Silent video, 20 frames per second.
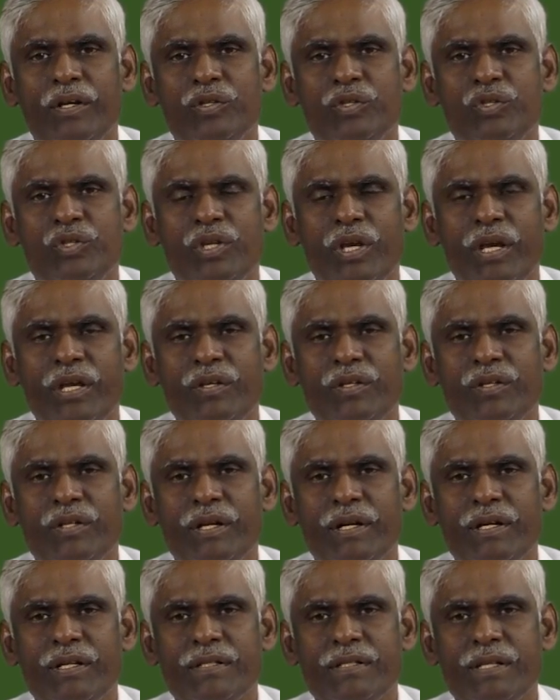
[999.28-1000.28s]
change
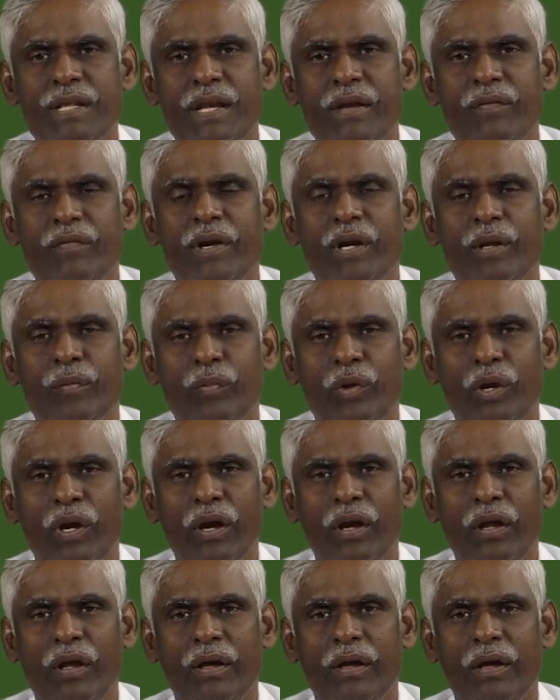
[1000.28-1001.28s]
that is
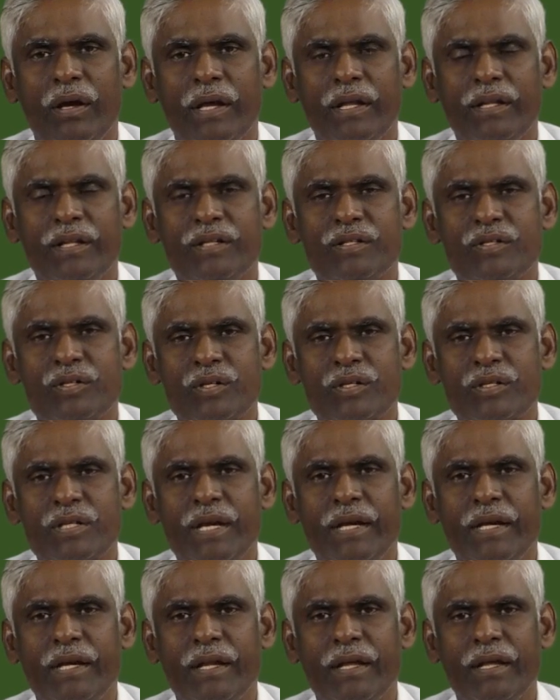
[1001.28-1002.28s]
inevitable in the
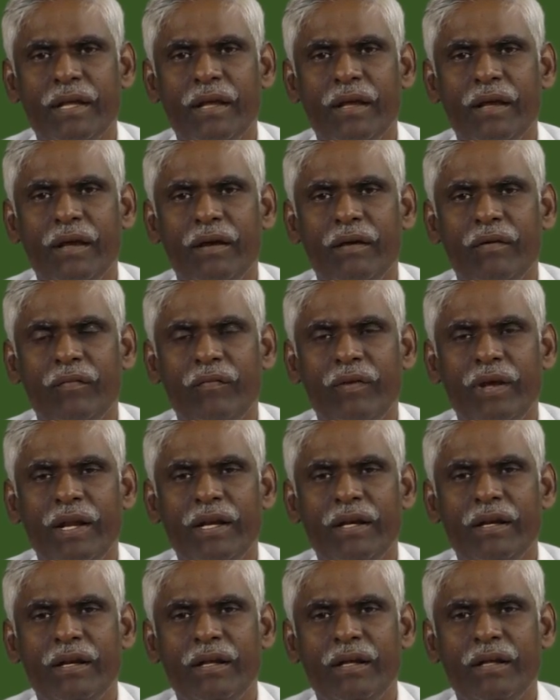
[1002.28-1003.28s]
society
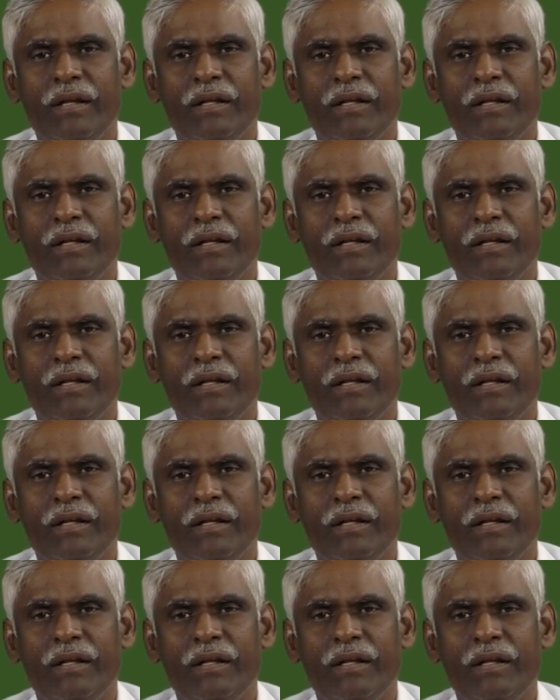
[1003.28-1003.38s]
when